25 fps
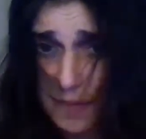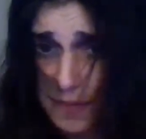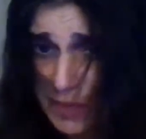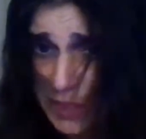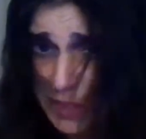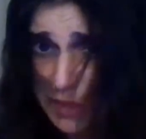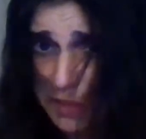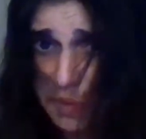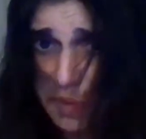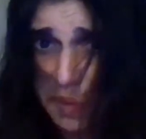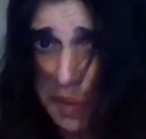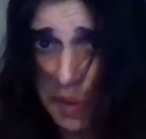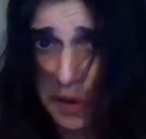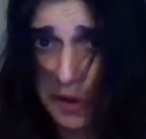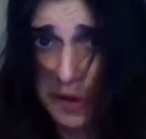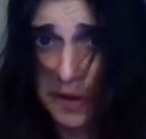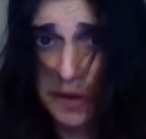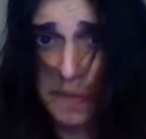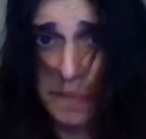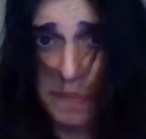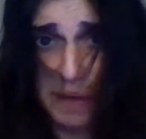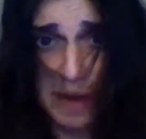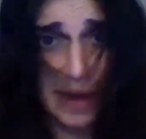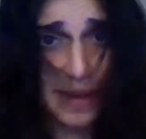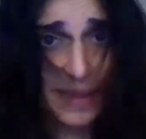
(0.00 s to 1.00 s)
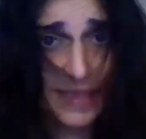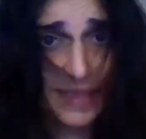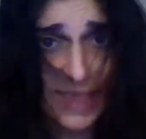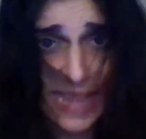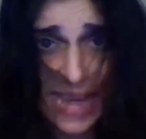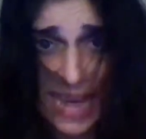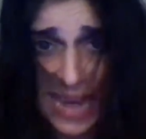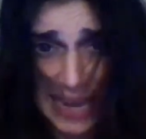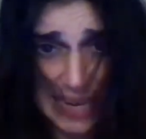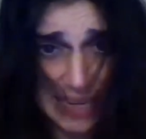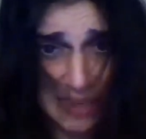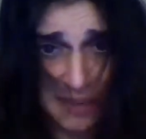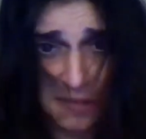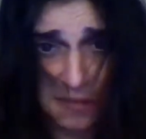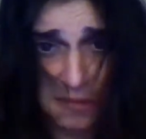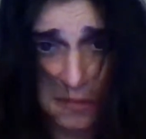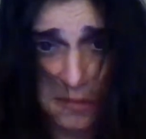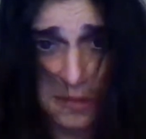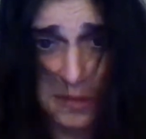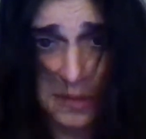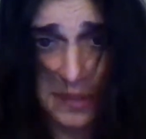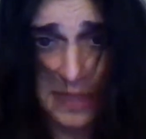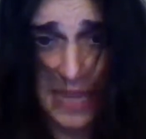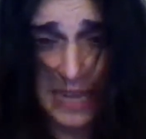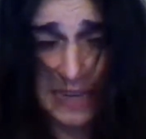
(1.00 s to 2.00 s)
sworn upon that
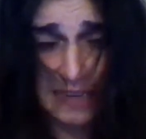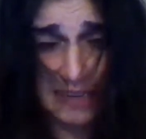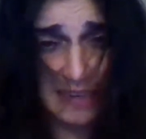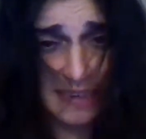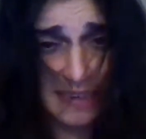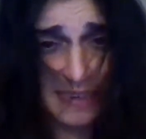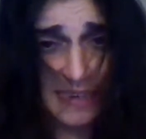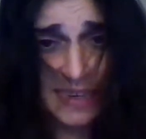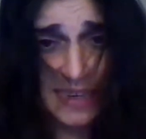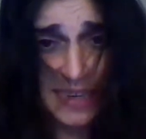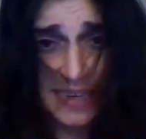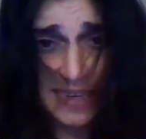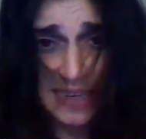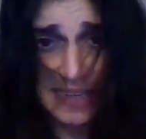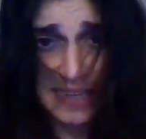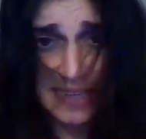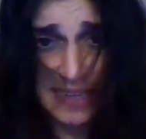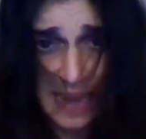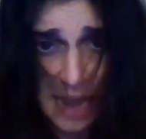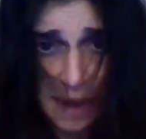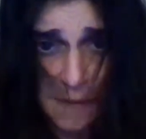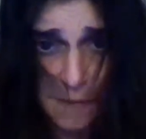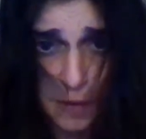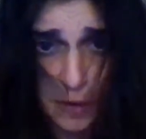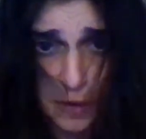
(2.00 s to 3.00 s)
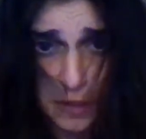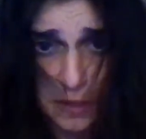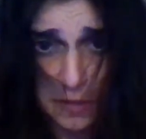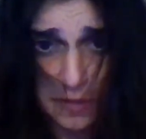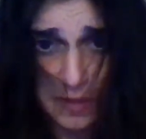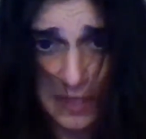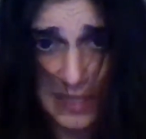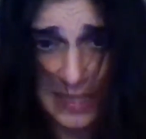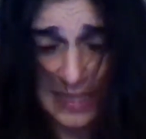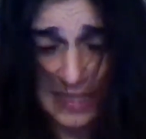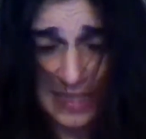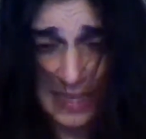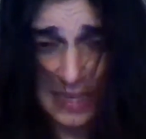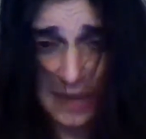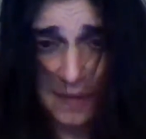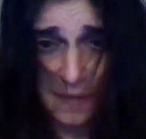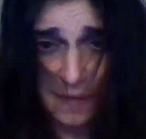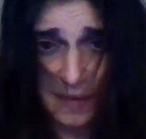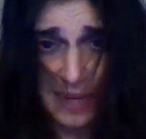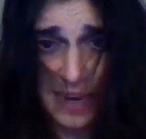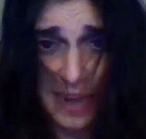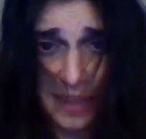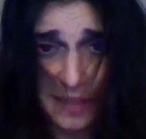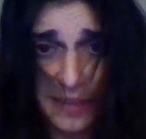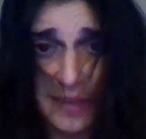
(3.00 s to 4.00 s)
cruel letter never to receive
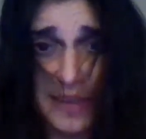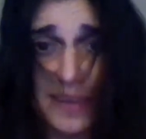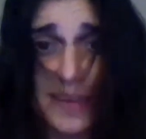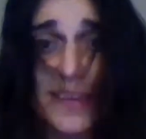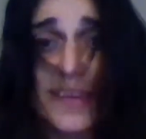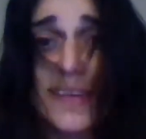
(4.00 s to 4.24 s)
another.